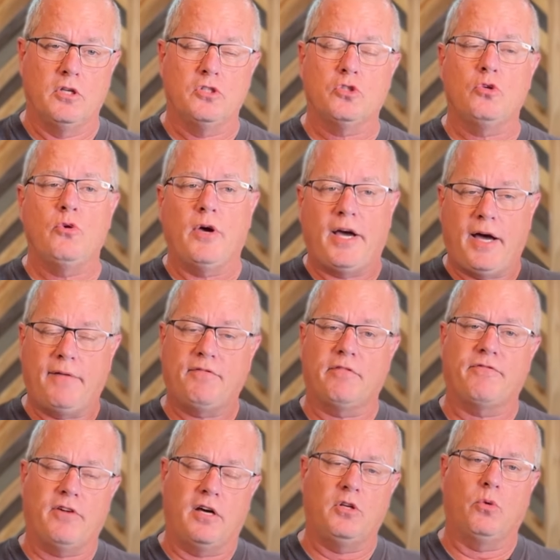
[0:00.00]
So you have to
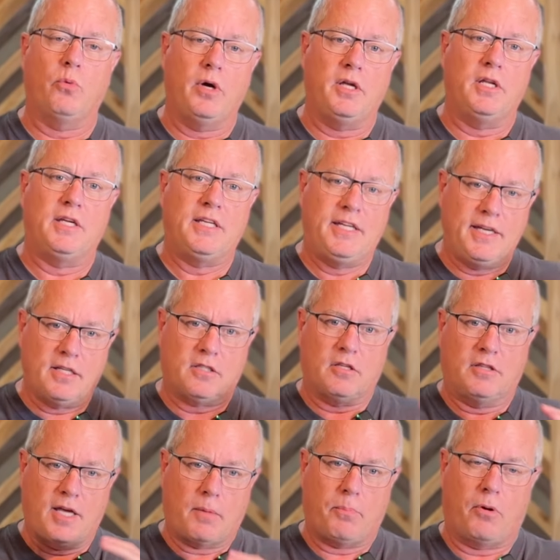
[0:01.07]
find a way to get
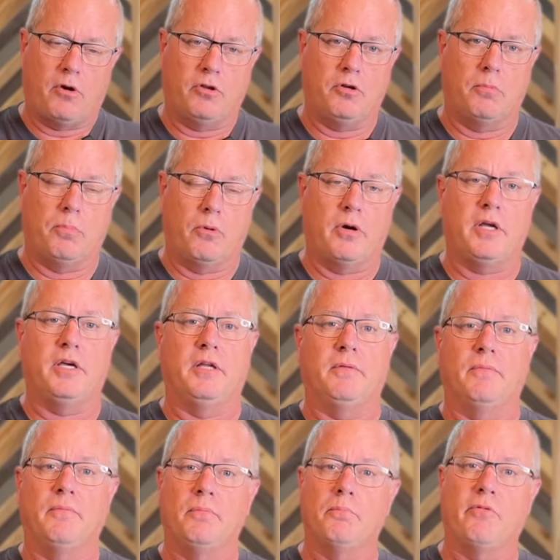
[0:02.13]
to that part of your
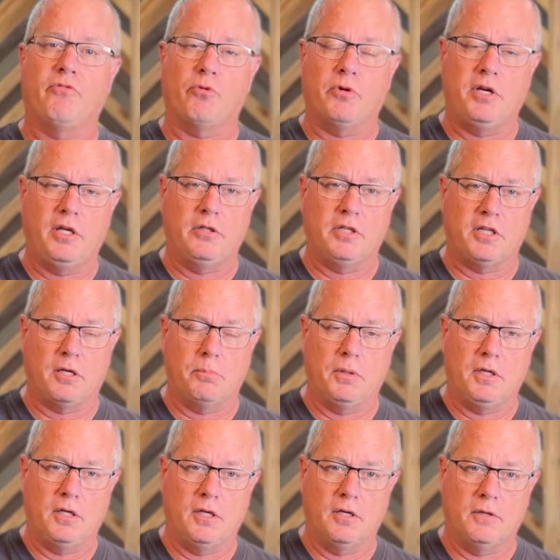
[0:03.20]
brain before healing can
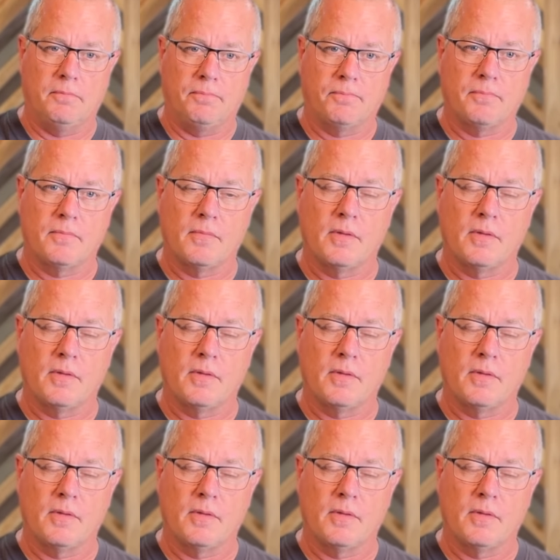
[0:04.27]
begin.